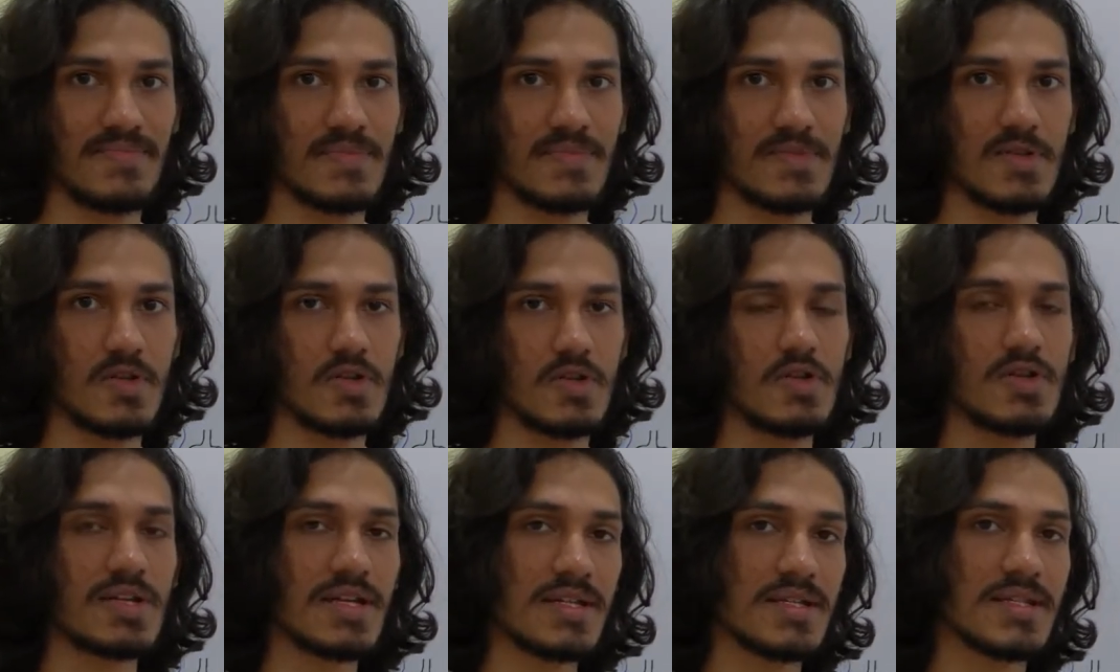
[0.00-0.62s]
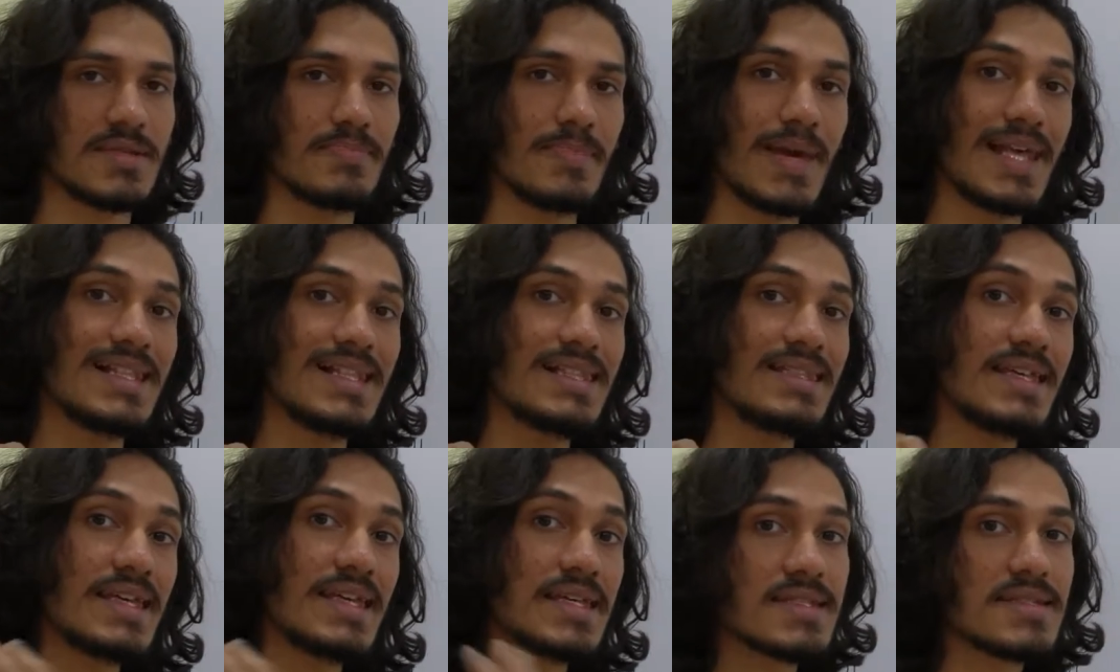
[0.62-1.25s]
So you can
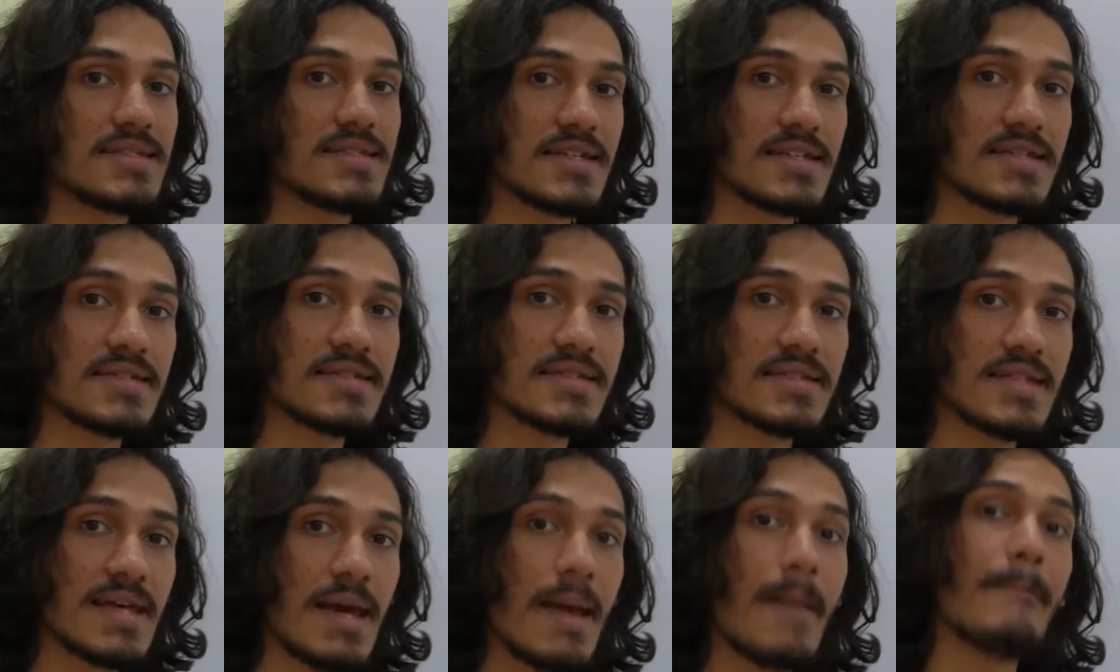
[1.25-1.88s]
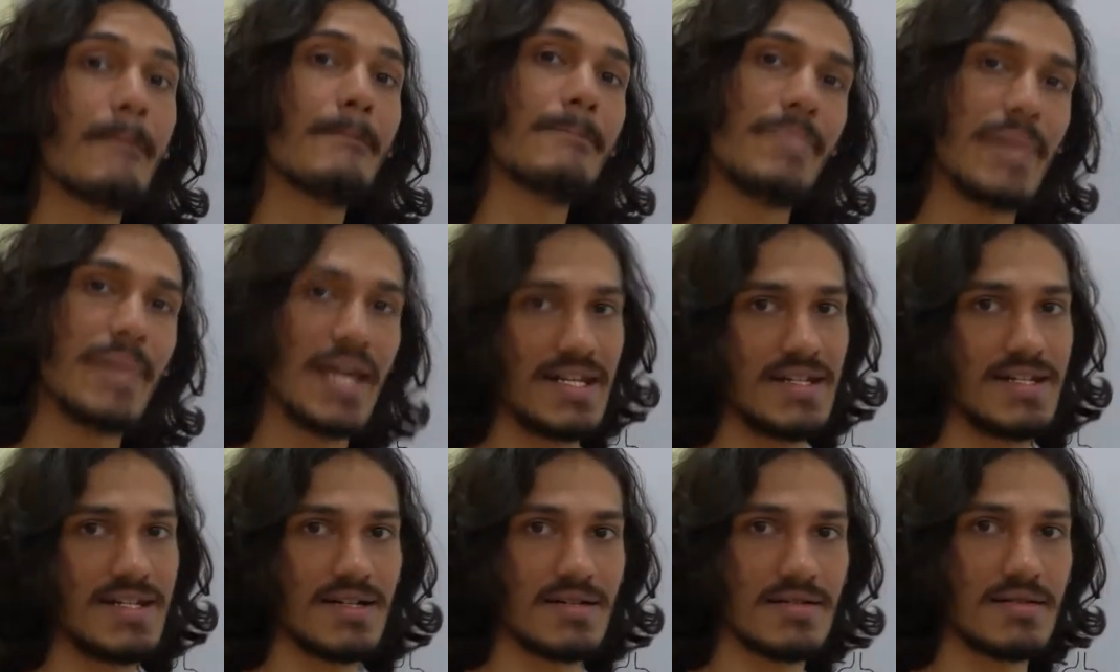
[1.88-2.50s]
smell these things
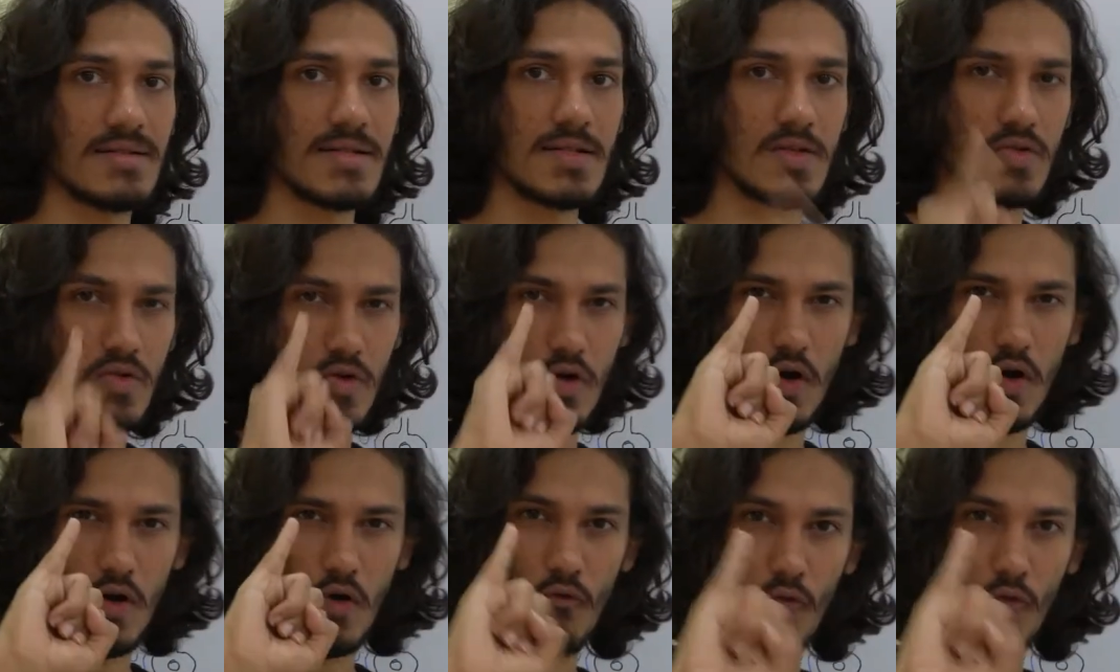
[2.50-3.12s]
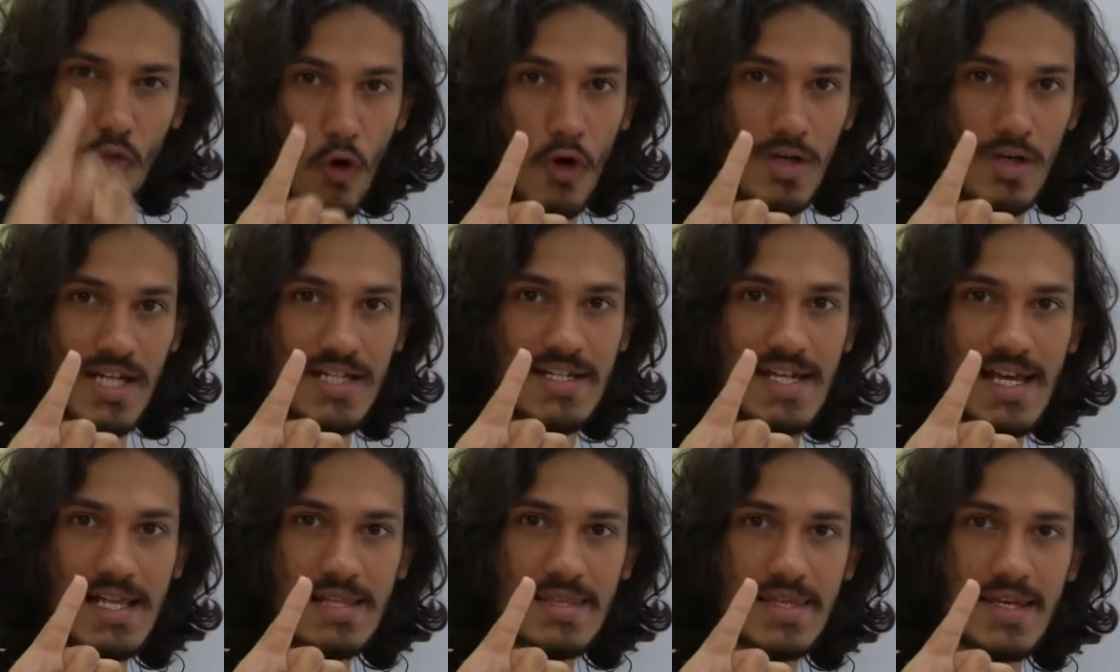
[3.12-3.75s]
better. So
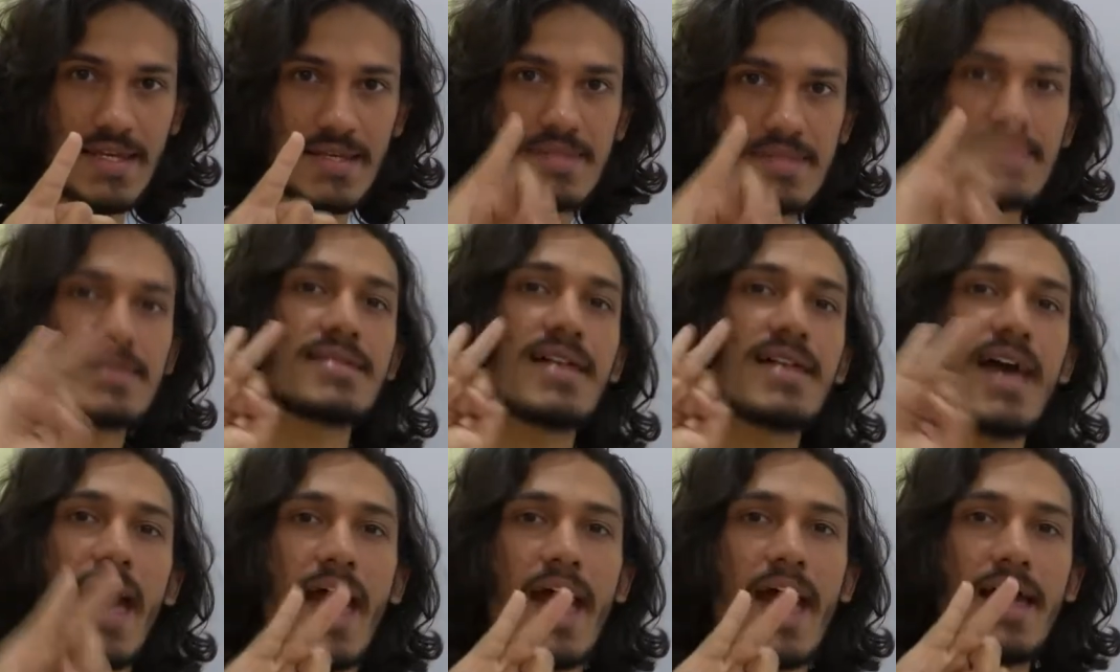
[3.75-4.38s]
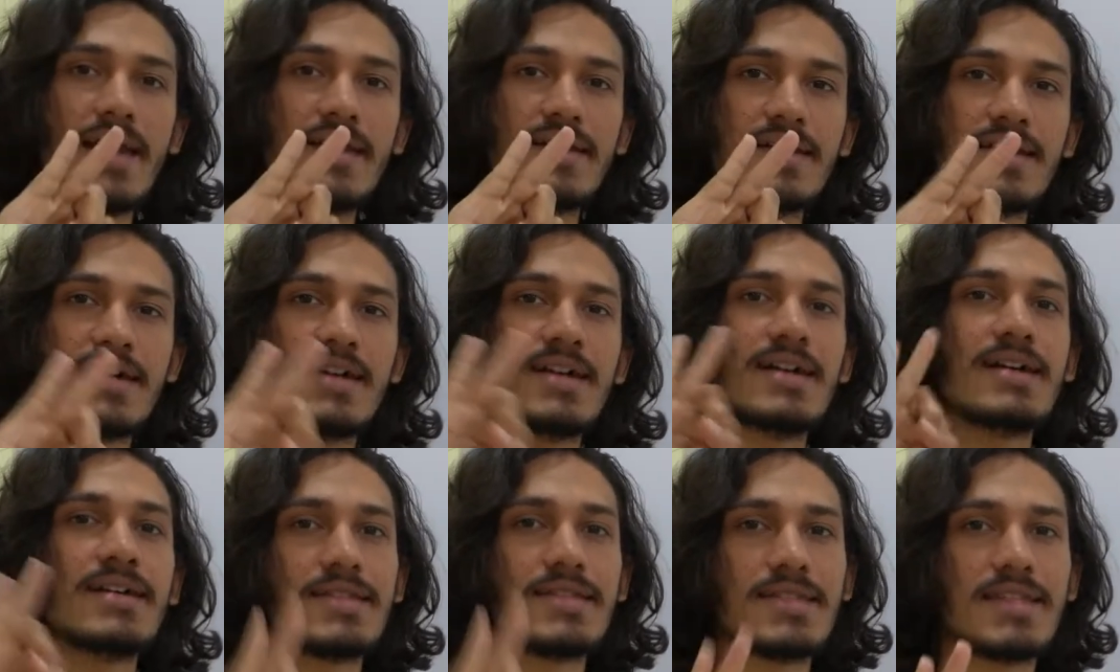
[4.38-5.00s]
volatile things and
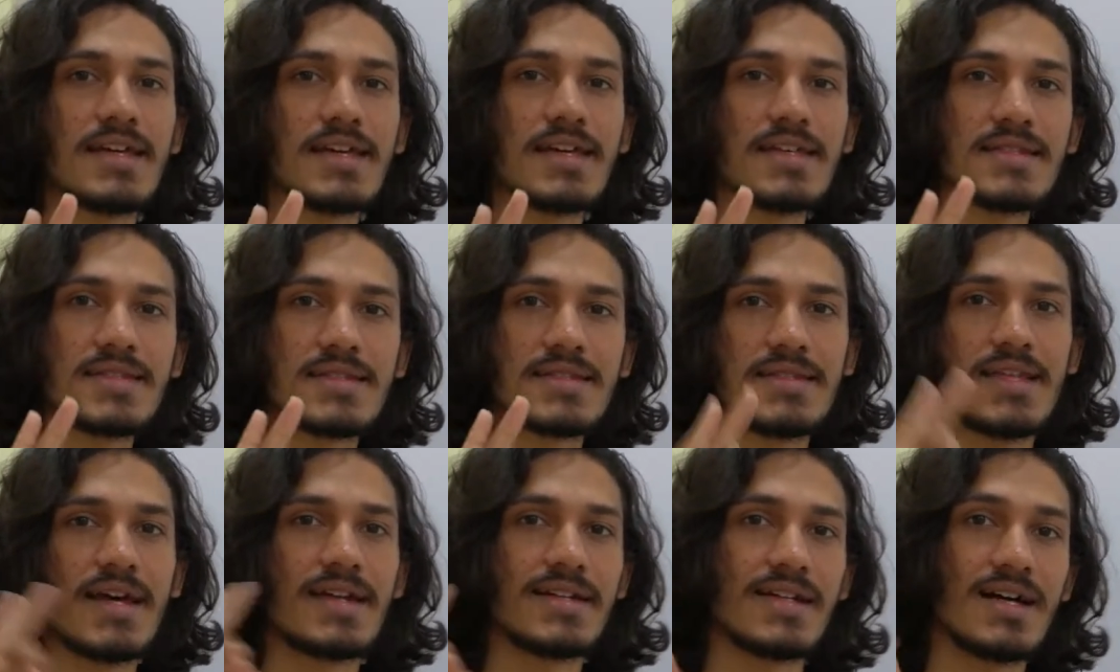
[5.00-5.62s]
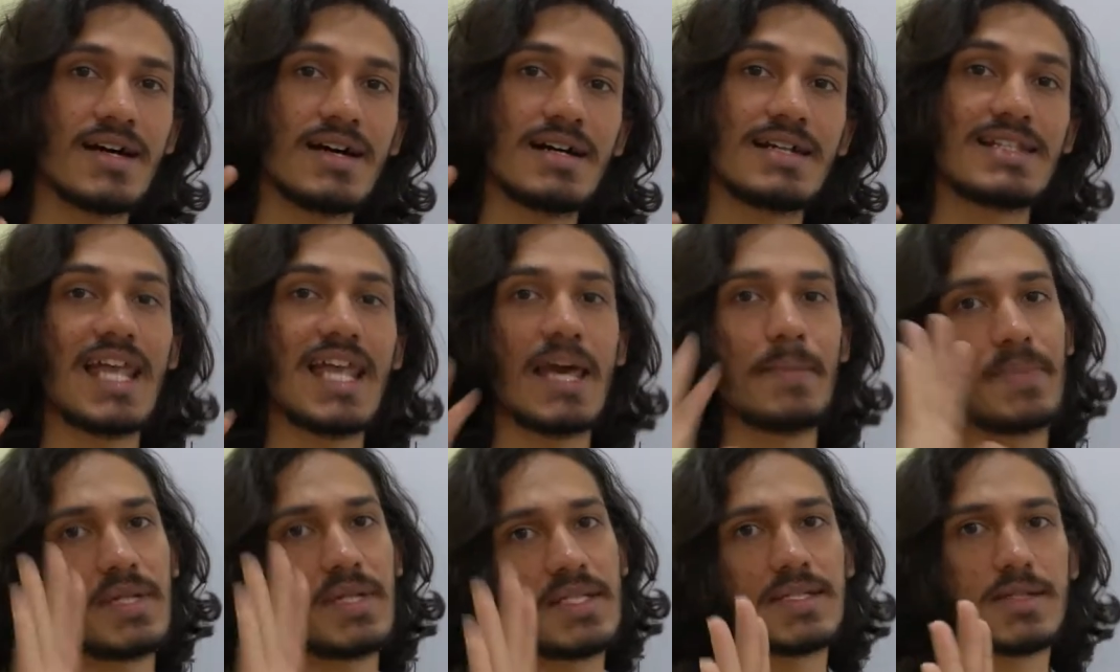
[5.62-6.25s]
things that are
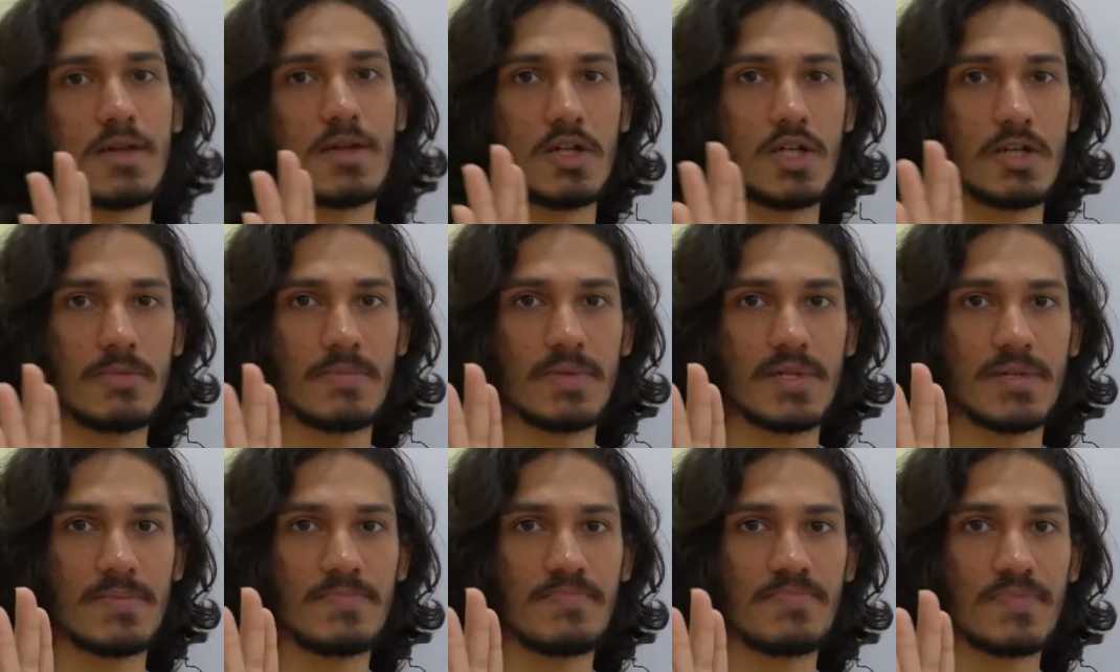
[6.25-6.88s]
lipid soluble.